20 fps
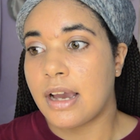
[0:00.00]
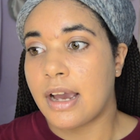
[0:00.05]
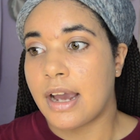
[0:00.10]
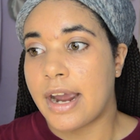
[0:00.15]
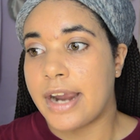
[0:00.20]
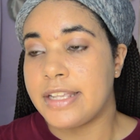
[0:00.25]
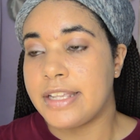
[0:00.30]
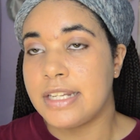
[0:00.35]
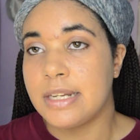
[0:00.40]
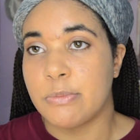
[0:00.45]

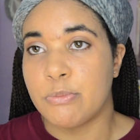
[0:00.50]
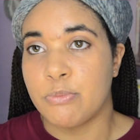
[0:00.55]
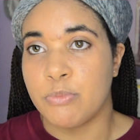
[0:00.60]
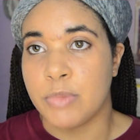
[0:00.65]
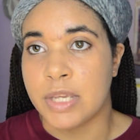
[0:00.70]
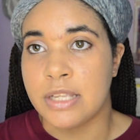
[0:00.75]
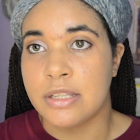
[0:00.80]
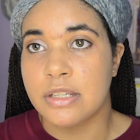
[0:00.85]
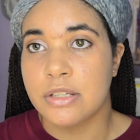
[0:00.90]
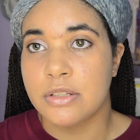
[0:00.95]
I didn't
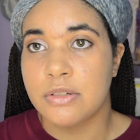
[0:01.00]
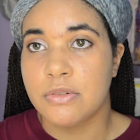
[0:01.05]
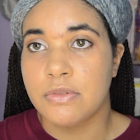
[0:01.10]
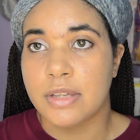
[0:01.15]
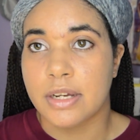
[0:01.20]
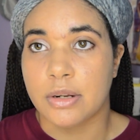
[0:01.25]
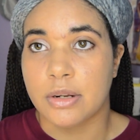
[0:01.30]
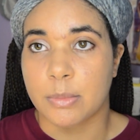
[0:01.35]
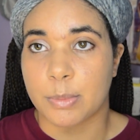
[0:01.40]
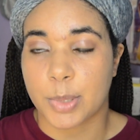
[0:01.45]
mean to do
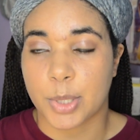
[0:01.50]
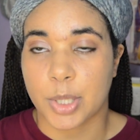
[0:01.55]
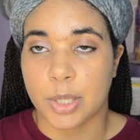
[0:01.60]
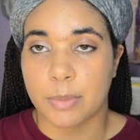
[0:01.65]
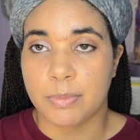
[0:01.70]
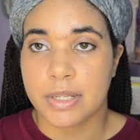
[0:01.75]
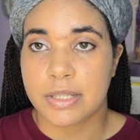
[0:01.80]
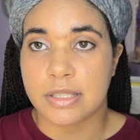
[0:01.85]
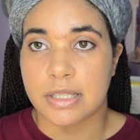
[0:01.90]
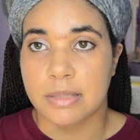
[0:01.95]
that on
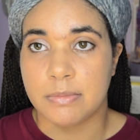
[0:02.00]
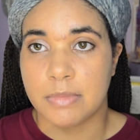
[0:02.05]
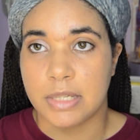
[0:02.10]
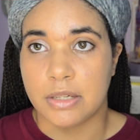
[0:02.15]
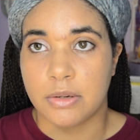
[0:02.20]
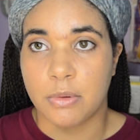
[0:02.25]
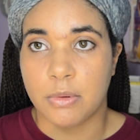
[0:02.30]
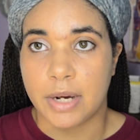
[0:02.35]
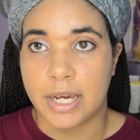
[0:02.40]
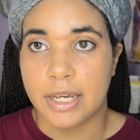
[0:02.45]
purpose to be
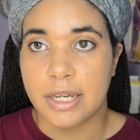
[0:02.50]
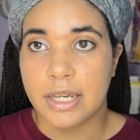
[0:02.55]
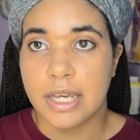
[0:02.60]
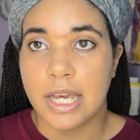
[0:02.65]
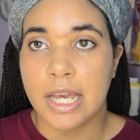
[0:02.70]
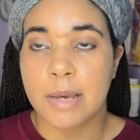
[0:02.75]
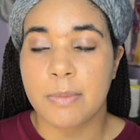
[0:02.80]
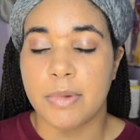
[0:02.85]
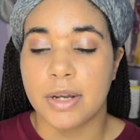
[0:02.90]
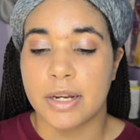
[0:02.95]
quick,
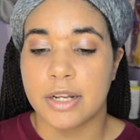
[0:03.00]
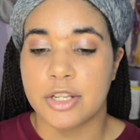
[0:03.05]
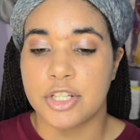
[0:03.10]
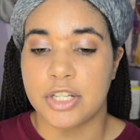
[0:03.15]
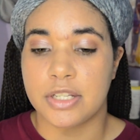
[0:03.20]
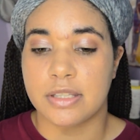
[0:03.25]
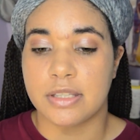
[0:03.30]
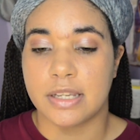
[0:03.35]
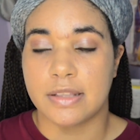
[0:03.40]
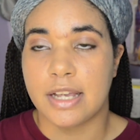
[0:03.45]
but it's
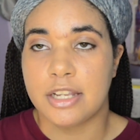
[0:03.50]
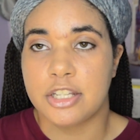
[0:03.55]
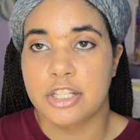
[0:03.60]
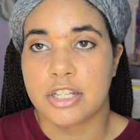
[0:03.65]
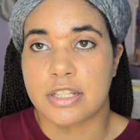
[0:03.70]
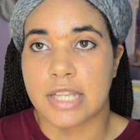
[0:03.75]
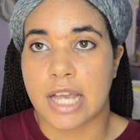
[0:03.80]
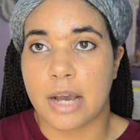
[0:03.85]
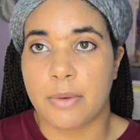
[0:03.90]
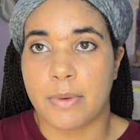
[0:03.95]
just like, that's
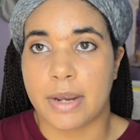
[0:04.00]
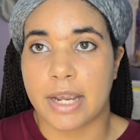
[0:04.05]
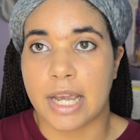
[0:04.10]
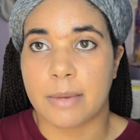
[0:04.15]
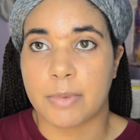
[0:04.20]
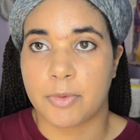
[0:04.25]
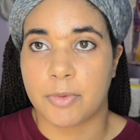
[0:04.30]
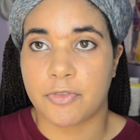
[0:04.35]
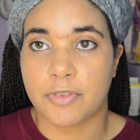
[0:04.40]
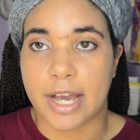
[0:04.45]
just how I
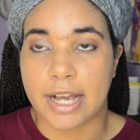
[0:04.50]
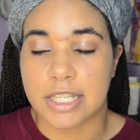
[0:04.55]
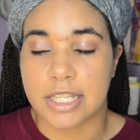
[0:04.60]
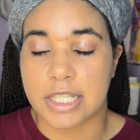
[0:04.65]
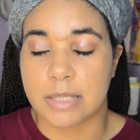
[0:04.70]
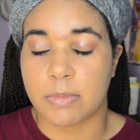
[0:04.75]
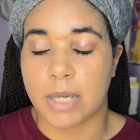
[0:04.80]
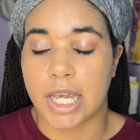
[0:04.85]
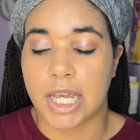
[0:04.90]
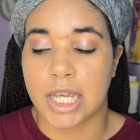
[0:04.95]
am. I'm
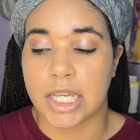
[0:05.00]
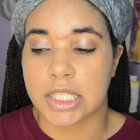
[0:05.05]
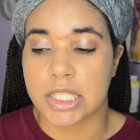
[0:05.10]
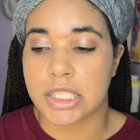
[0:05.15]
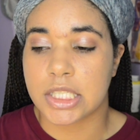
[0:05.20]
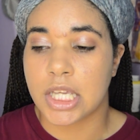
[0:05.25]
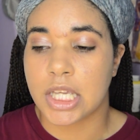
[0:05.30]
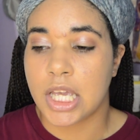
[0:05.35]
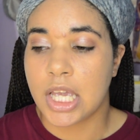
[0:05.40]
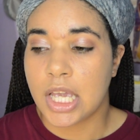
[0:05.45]
fast
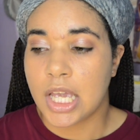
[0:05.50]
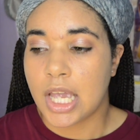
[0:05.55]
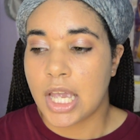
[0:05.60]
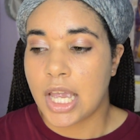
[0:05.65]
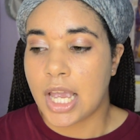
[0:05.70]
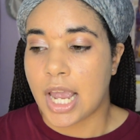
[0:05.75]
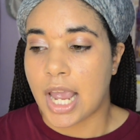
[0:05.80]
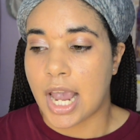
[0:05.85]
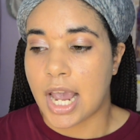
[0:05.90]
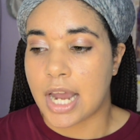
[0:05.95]
paced.
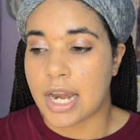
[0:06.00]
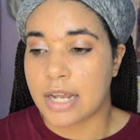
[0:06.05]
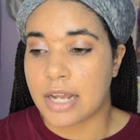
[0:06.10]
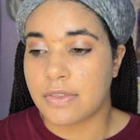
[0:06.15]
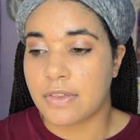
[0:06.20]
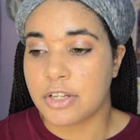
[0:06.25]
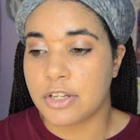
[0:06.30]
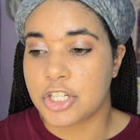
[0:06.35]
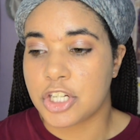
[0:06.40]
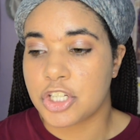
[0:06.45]
And I
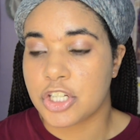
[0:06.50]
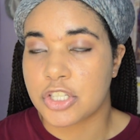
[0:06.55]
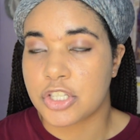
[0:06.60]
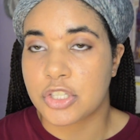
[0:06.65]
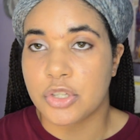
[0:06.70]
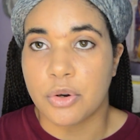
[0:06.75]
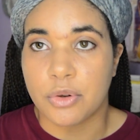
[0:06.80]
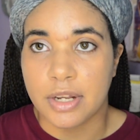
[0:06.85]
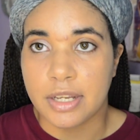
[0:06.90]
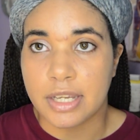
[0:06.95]
think she just
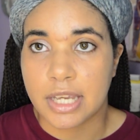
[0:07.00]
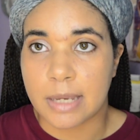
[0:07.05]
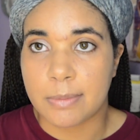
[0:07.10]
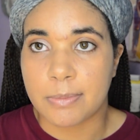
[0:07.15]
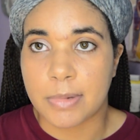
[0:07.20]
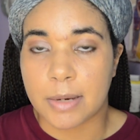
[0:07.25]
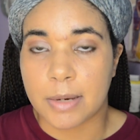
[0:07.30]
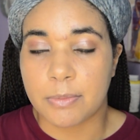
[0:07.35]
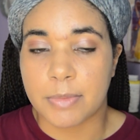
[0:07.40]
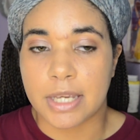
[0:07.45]
couldn't
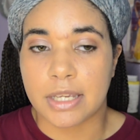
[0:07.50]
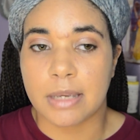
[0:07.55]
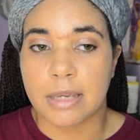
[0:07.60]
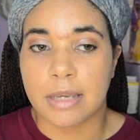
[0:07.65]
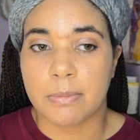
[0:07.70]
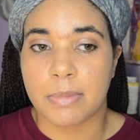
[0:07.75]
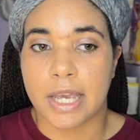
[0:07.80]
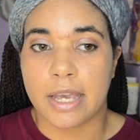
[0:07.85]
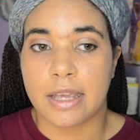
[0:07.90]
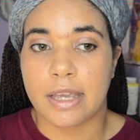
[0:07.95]
keep up making
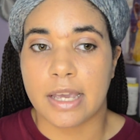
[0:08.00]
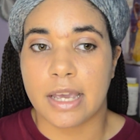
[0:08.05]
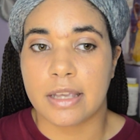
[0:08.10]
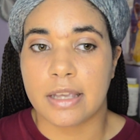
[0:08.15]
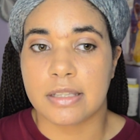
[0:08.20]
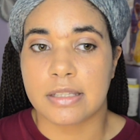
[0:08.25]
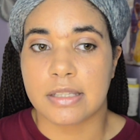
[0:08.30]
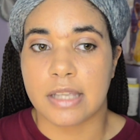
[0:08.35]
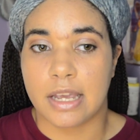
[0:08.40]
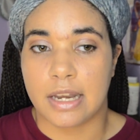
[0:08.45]

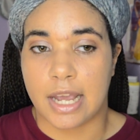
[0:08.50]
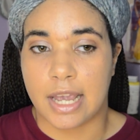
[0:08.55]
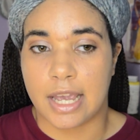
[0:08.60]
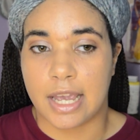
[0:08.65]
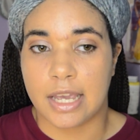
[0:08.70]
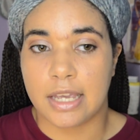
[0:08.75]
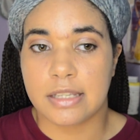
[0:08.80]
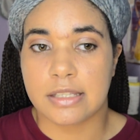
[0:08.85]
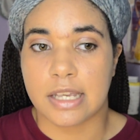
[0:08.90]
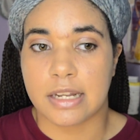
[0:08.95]
pancakes and
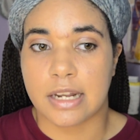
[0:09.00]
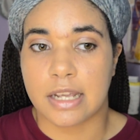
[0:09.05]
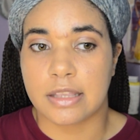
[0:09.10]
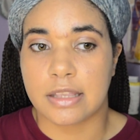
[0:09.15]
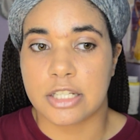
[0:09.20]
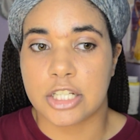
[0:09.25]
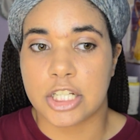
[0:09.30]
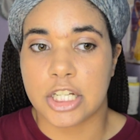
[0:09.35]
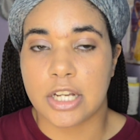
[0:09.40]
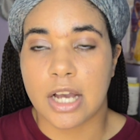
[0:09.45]
eggs.
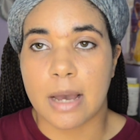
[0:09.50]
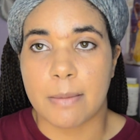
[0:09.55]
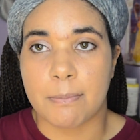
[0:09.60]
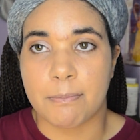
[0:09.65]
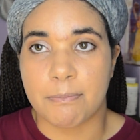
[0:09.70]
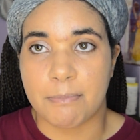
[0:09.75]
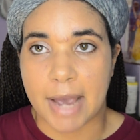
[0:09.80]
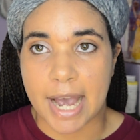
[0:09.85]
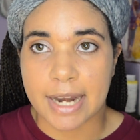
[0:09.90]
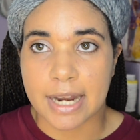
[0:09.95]
And she got
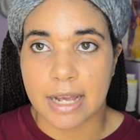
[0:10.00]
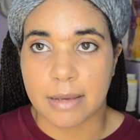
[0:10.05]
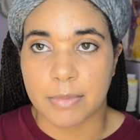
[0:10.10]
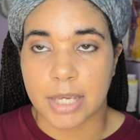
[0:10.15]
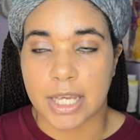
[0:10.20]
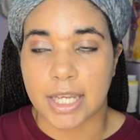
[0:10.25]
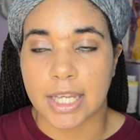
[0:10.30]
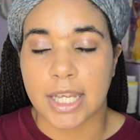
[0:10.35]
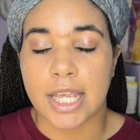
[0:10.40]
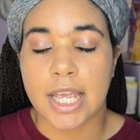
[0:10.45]
mad at
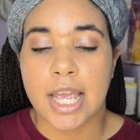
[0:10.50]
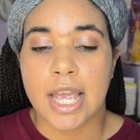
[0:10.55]
me.